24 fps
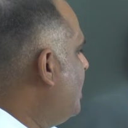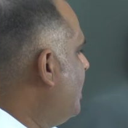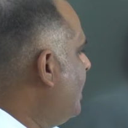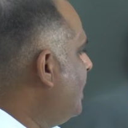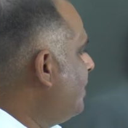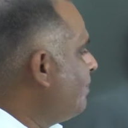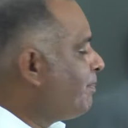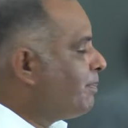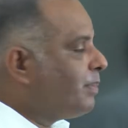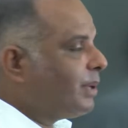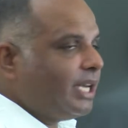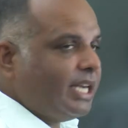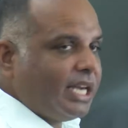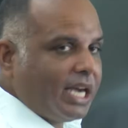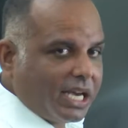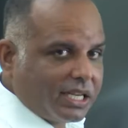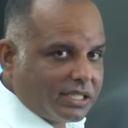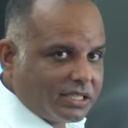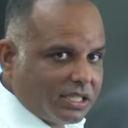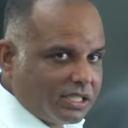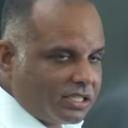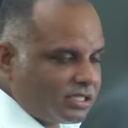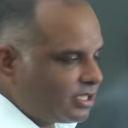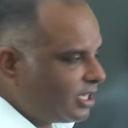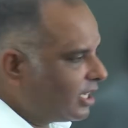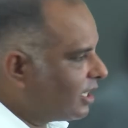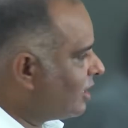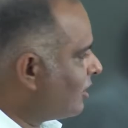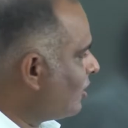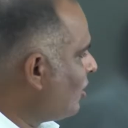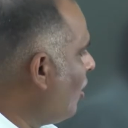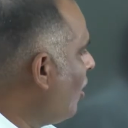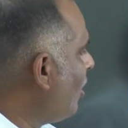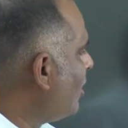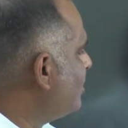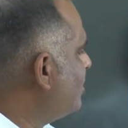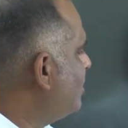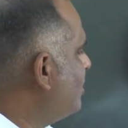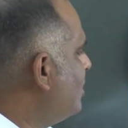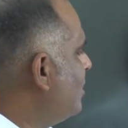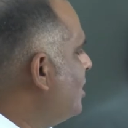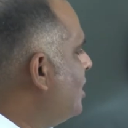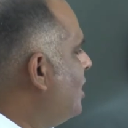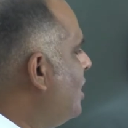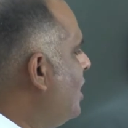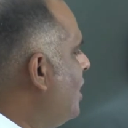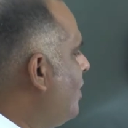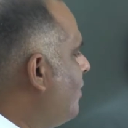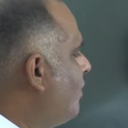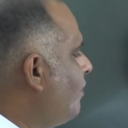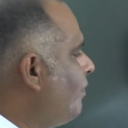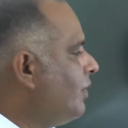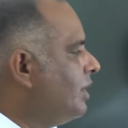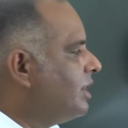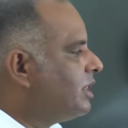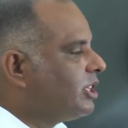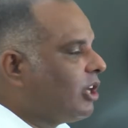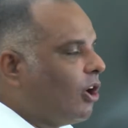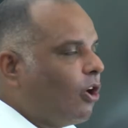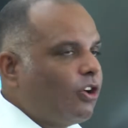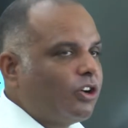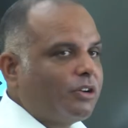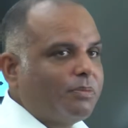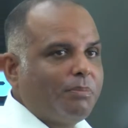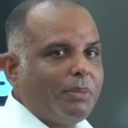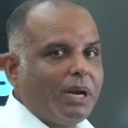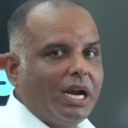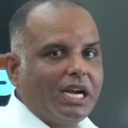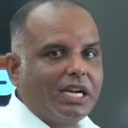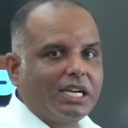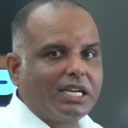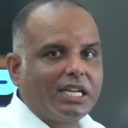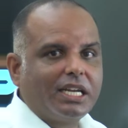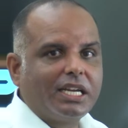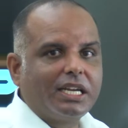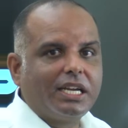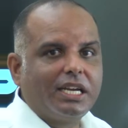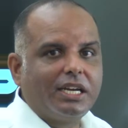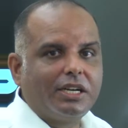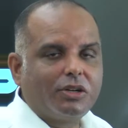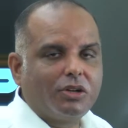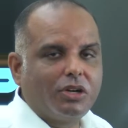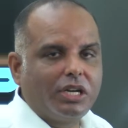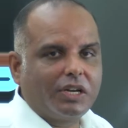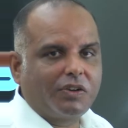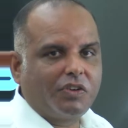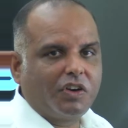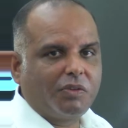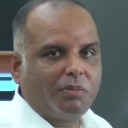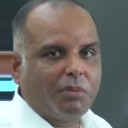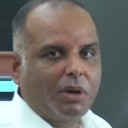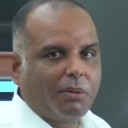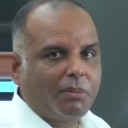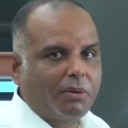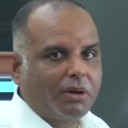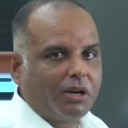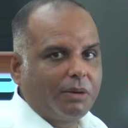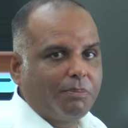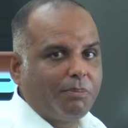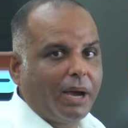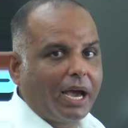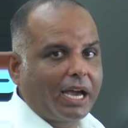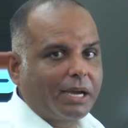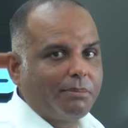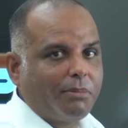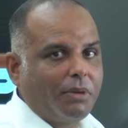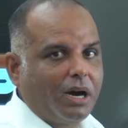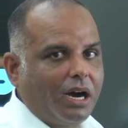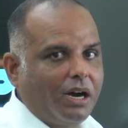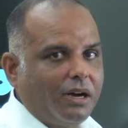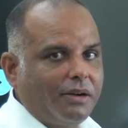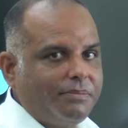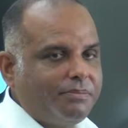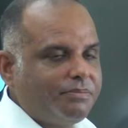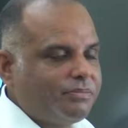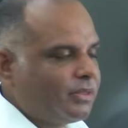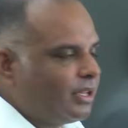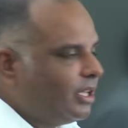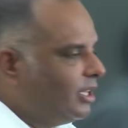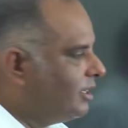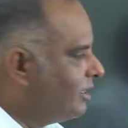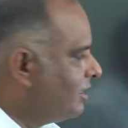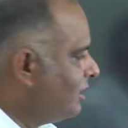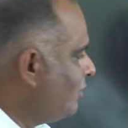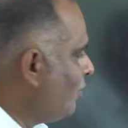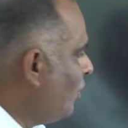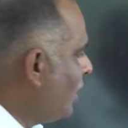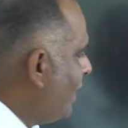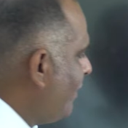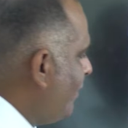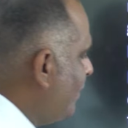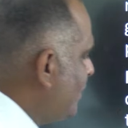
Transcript: in pre-existing rocks without melting into liquid magma. This is what I